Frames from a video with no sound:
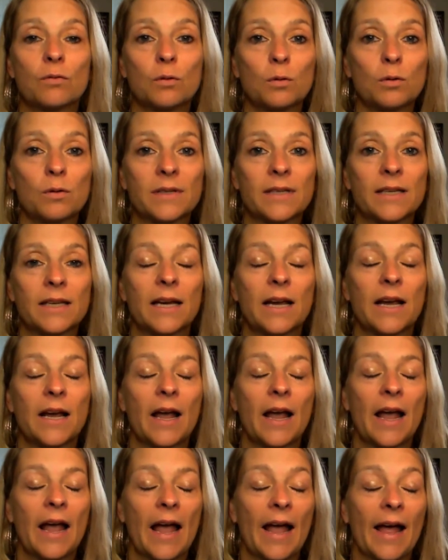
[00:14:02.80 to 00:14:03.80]
rules,
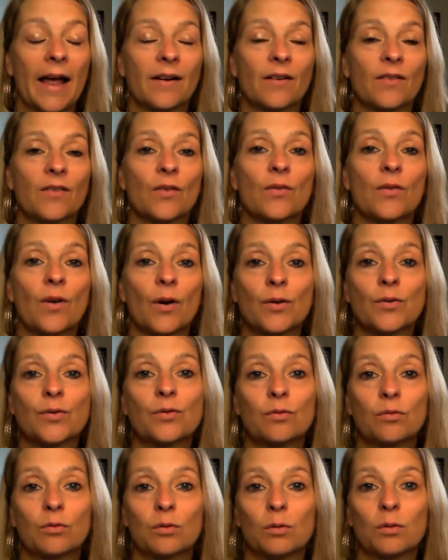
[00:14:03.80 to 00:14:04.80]
and
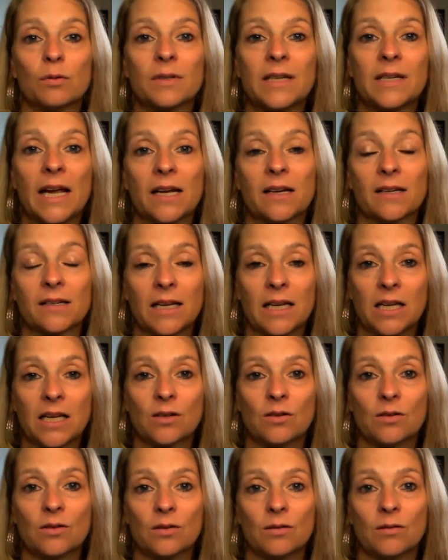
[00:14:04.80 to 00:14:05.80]
those rules take us
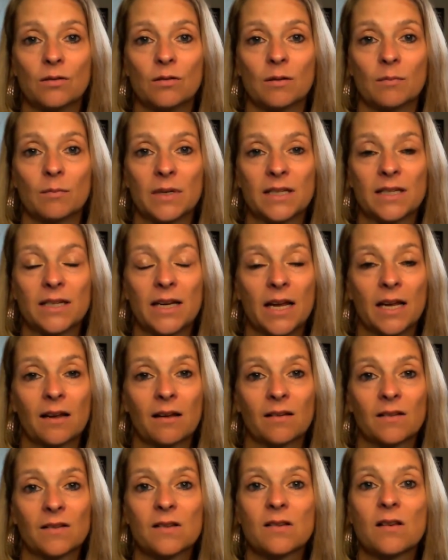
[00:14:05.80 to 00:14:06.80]
into the
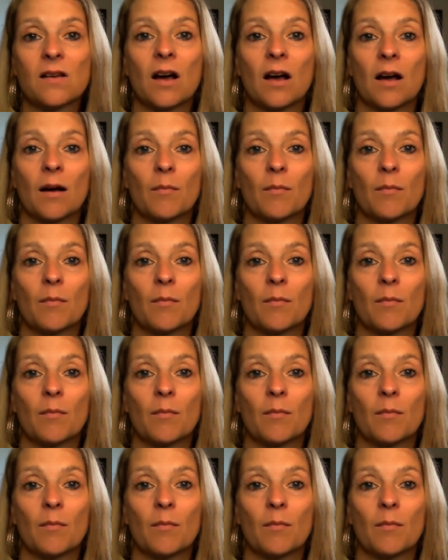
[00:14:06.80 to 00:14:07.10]
mistakes